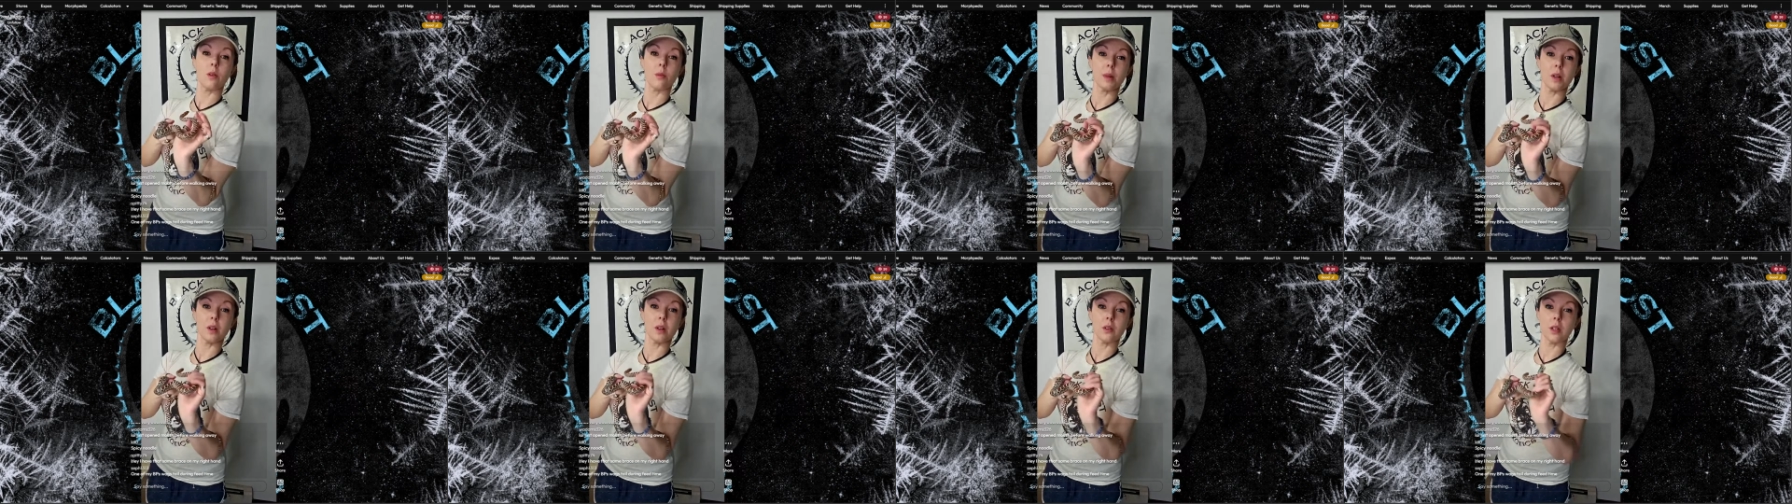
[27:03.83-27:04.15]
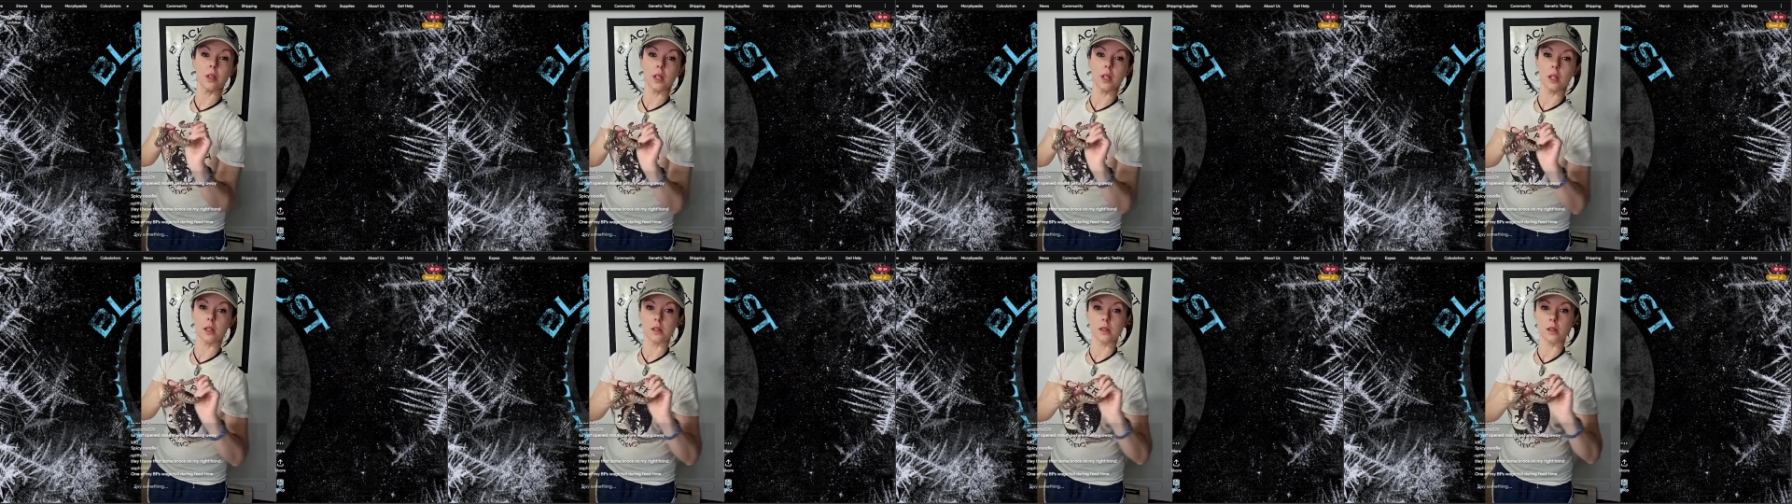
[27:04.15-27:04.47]
Mountain
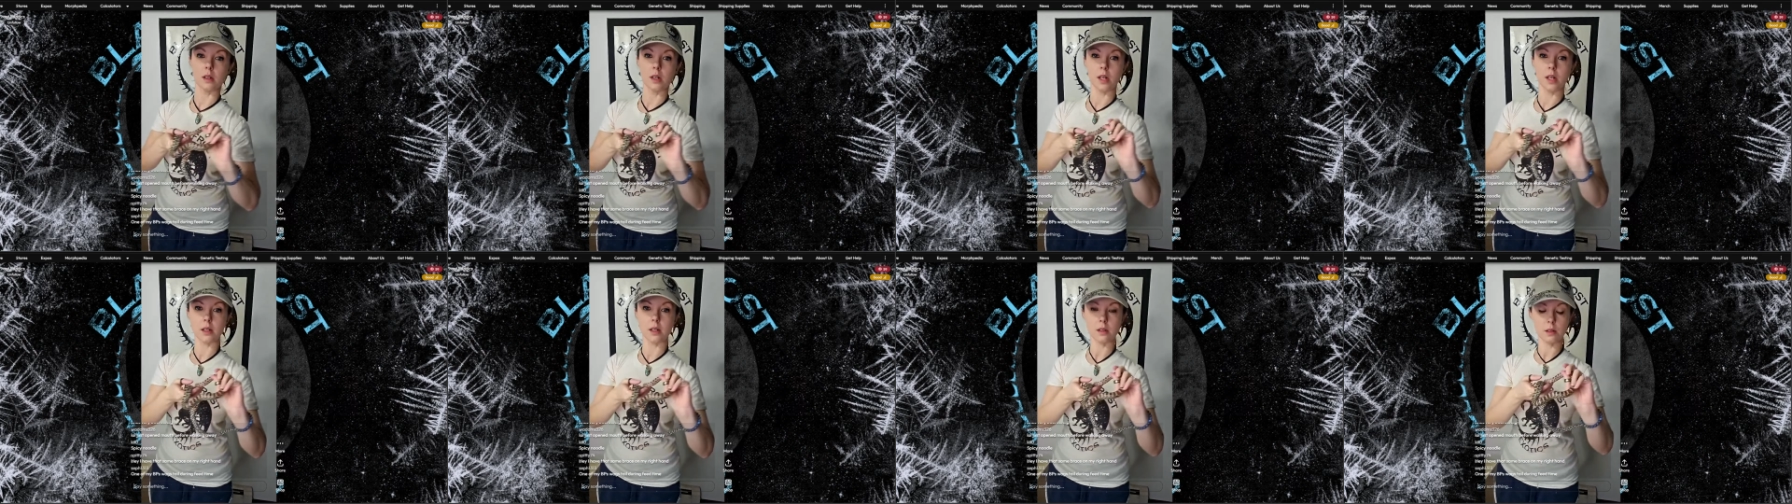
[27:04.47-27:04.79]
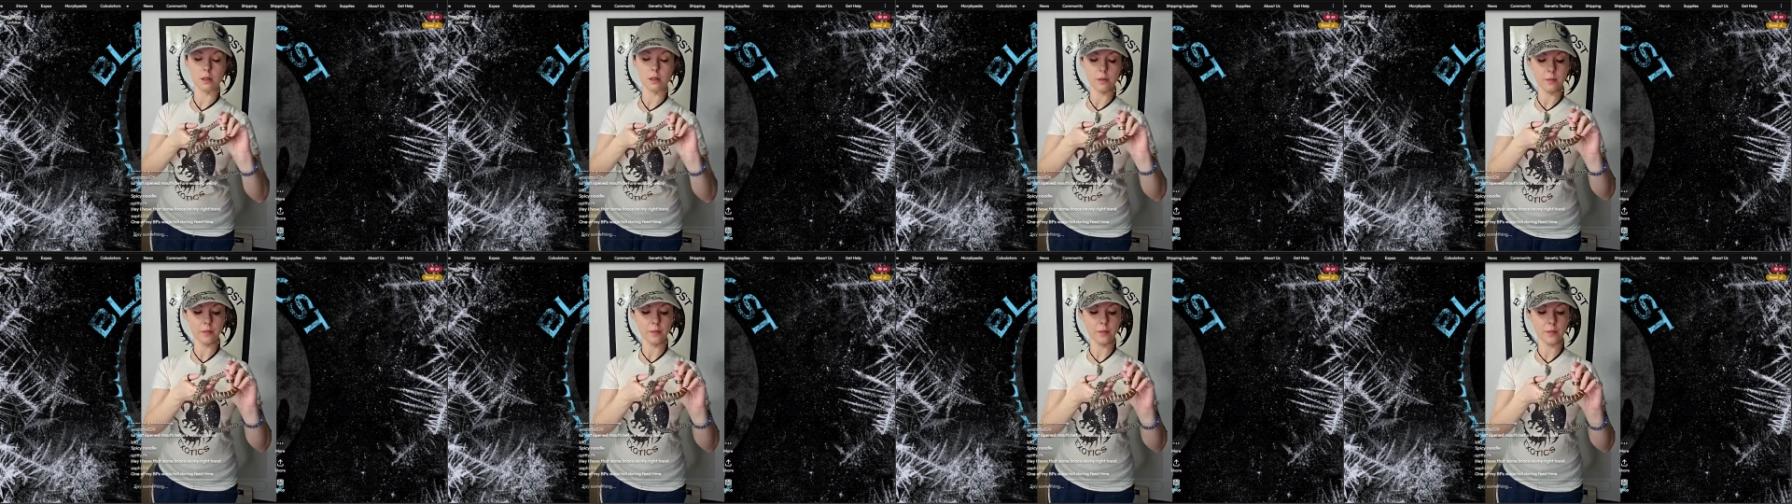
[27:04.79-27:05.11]
King
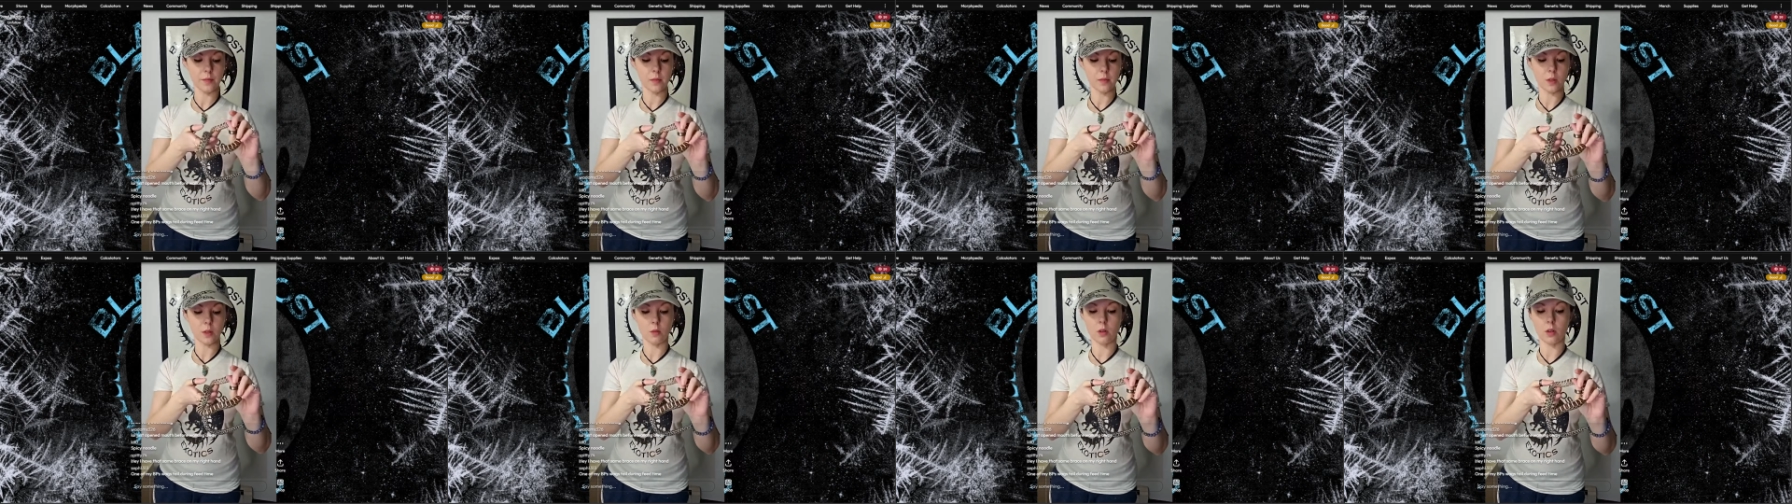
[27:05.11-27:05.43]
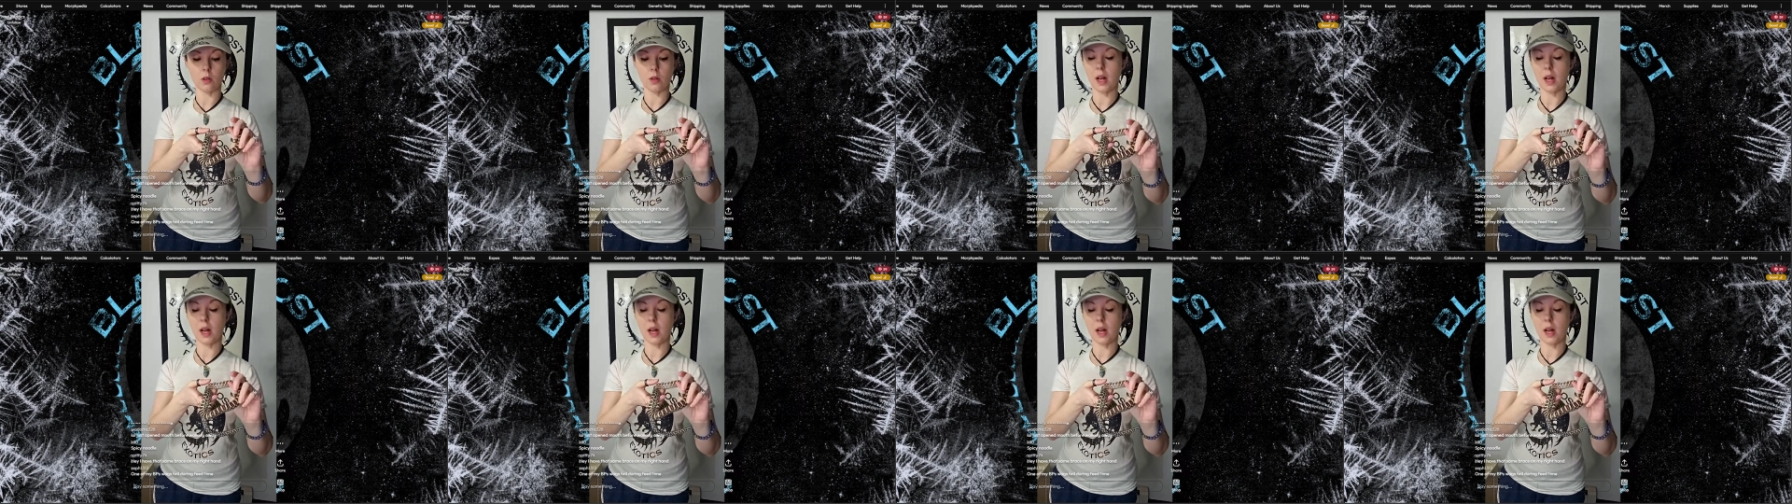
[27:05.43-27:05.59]
snakes. Well,